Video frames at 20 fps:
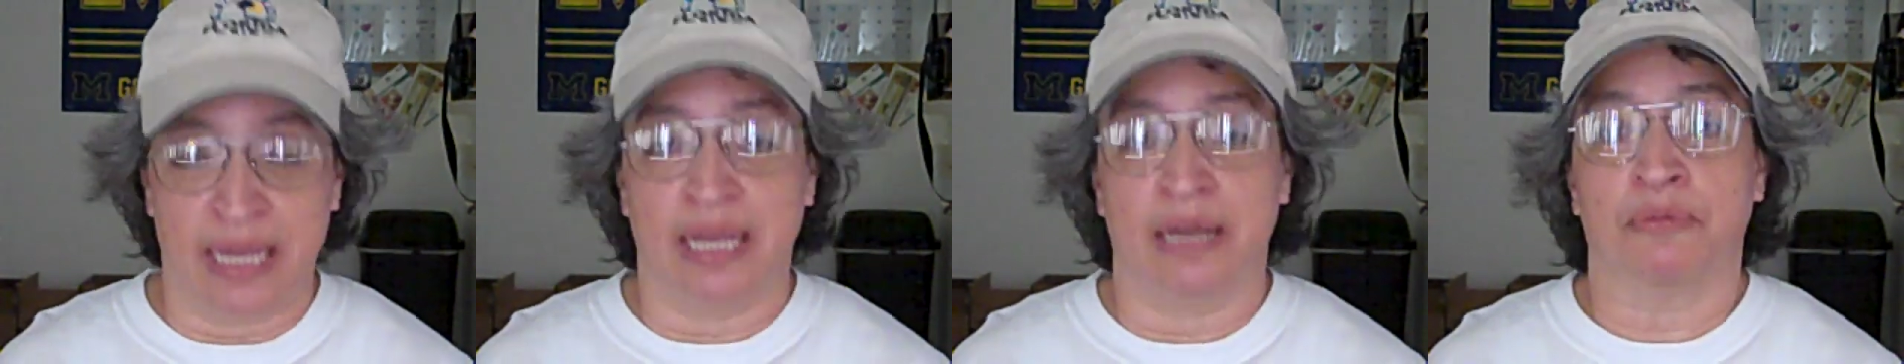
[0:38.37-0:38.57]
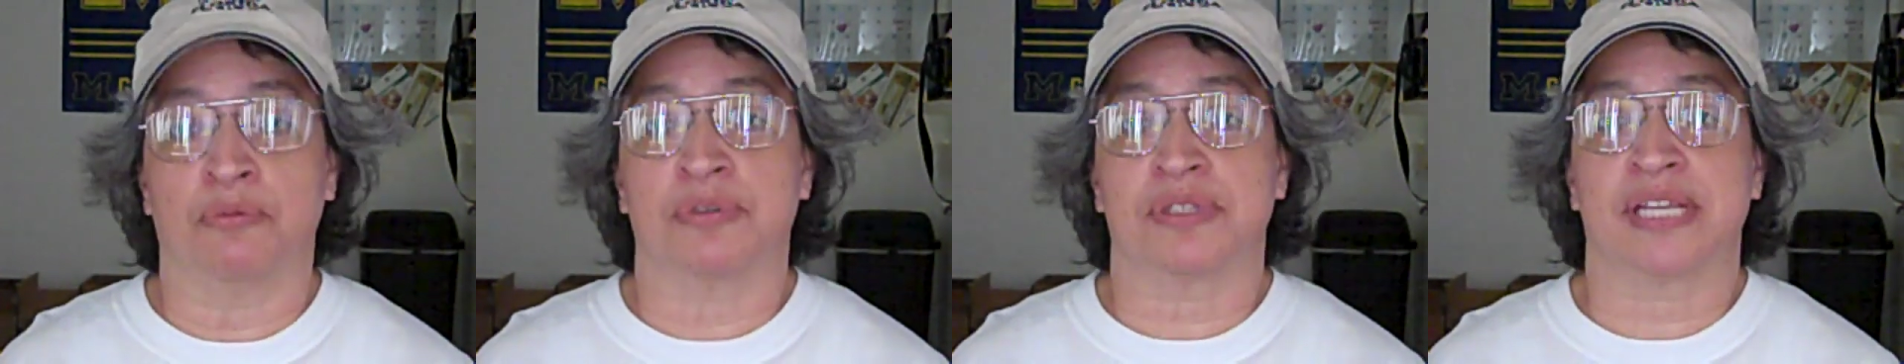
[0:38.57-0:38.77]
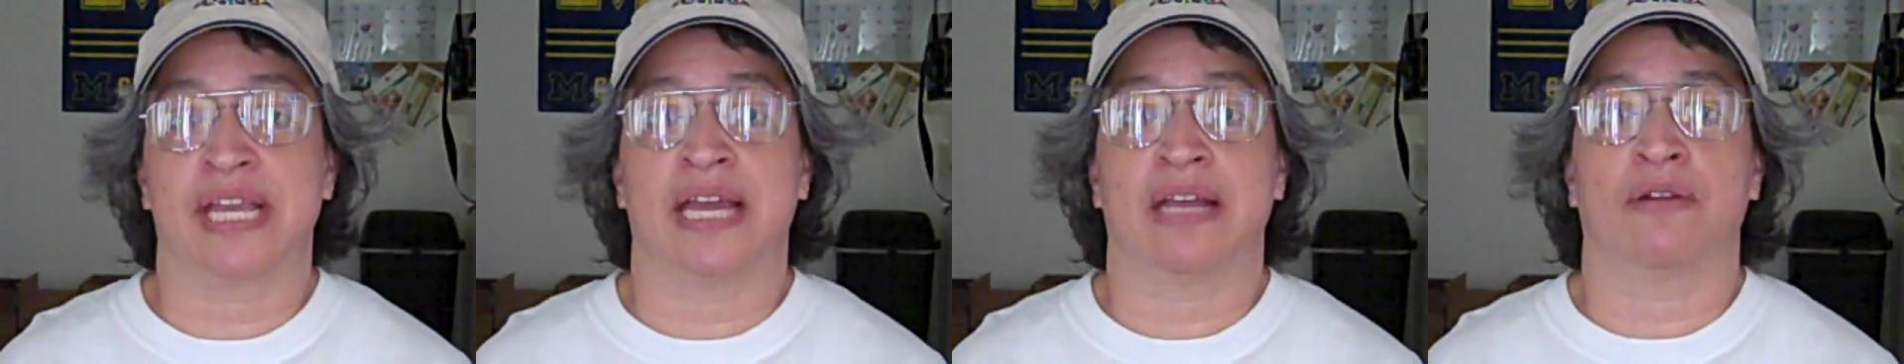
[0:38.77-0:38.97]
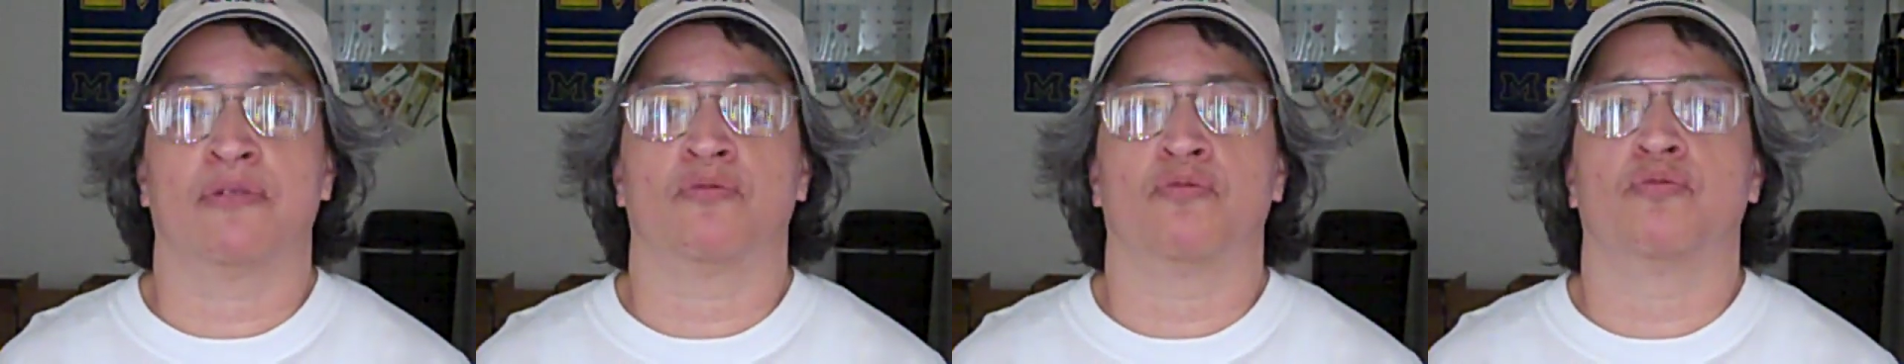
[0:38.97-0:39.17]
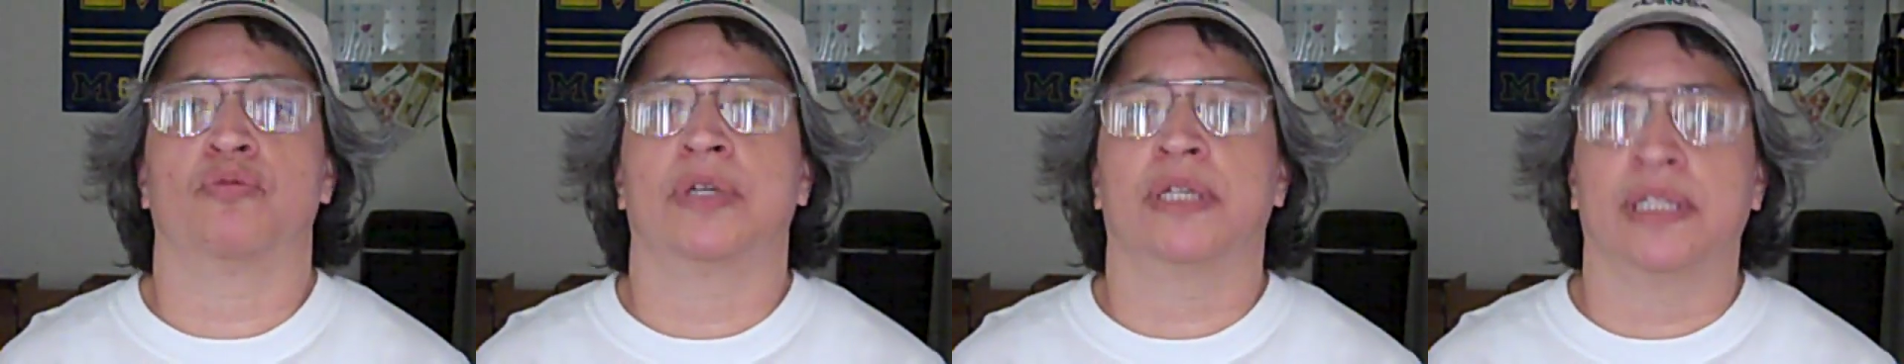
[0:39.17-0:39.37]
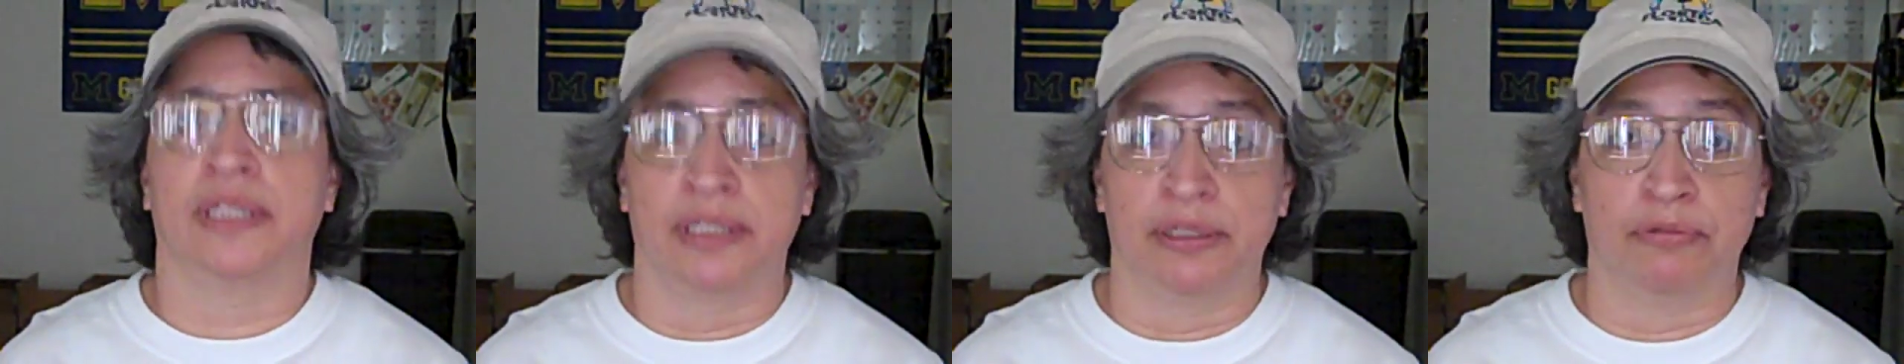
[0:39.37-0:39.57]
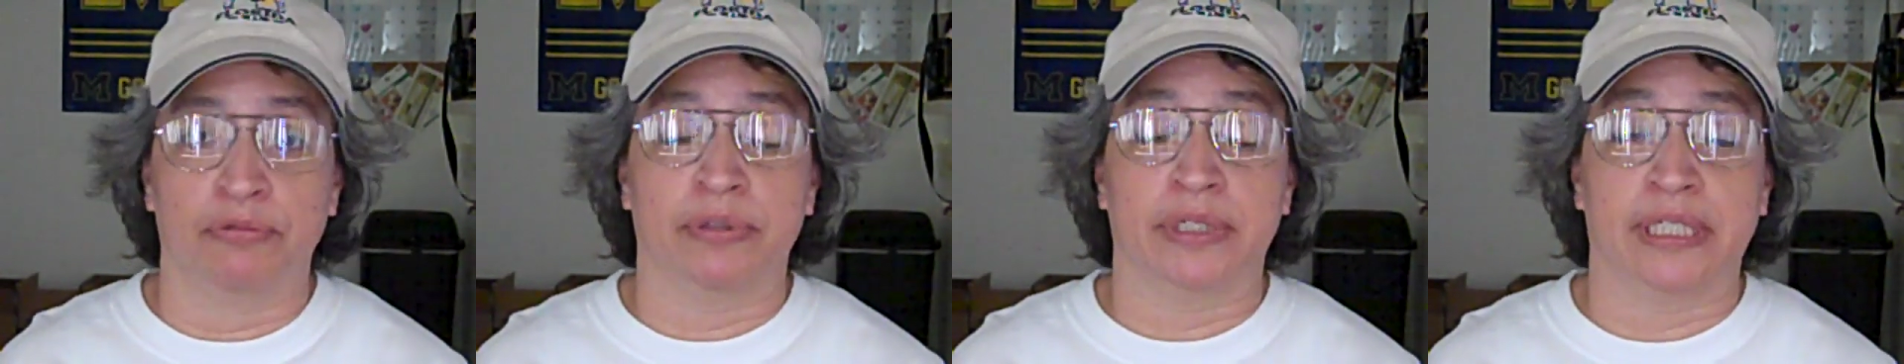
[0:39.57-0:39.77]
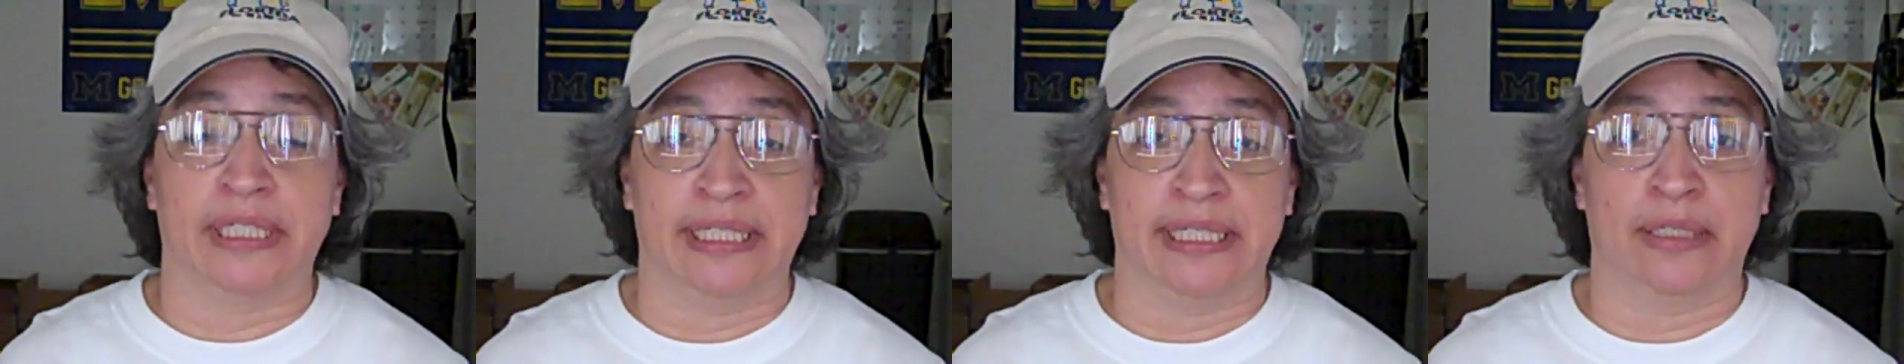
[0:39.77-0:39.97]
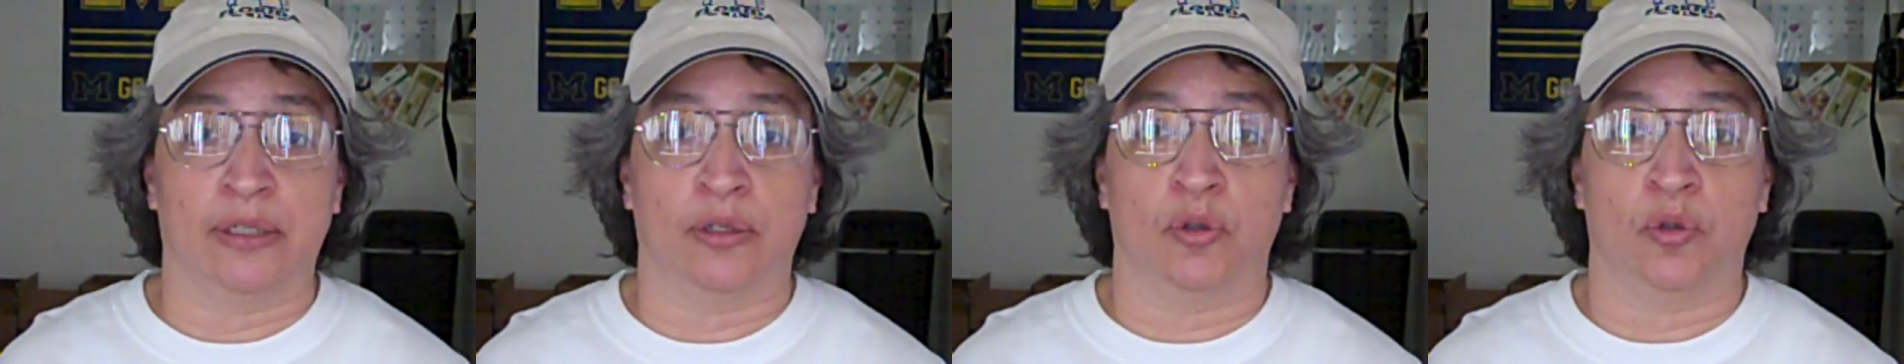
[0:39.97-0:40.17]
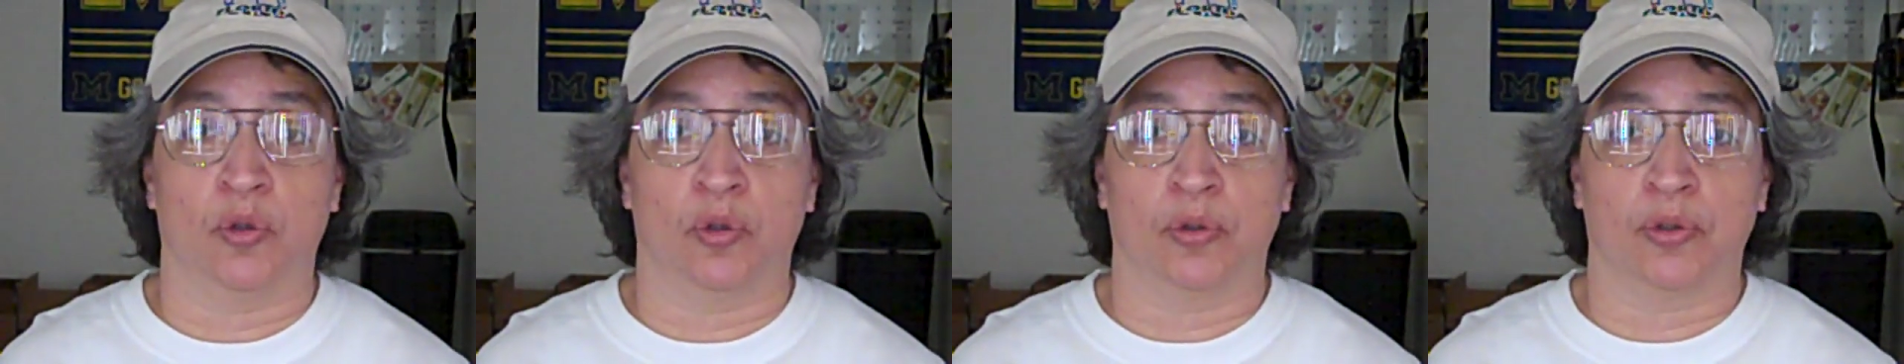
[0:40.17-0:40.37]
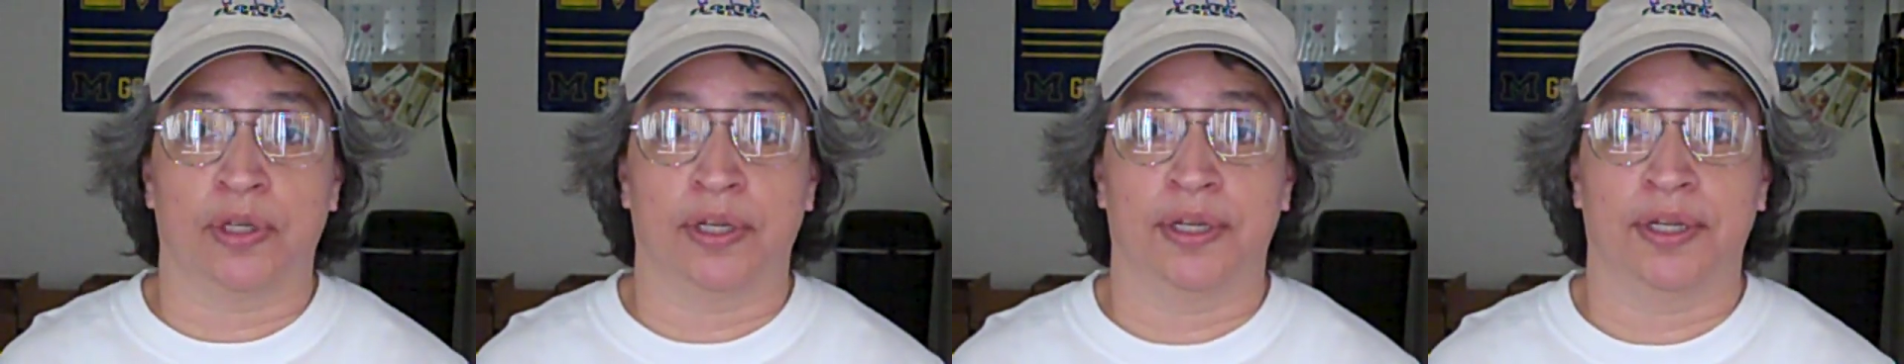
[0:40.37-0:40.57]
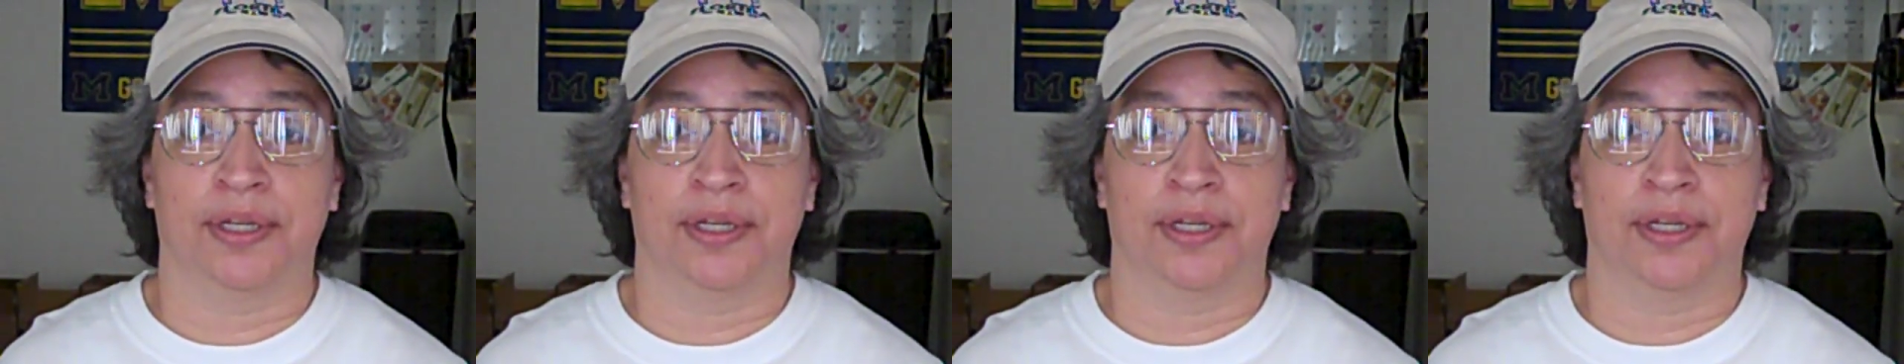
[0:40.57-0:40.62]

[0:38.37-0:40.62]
It was getting really, really old.